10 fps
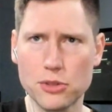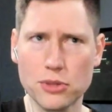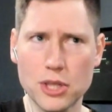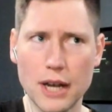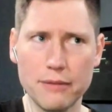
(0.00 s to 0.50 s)
This
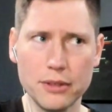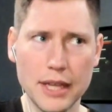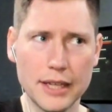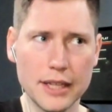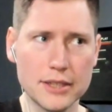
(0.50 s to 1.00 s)
one's Coffee
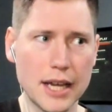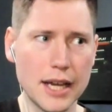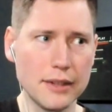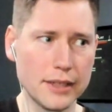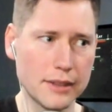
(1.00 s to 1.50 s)
Lake. It's
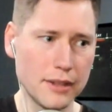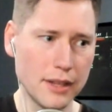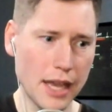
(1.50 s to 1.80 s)
got like the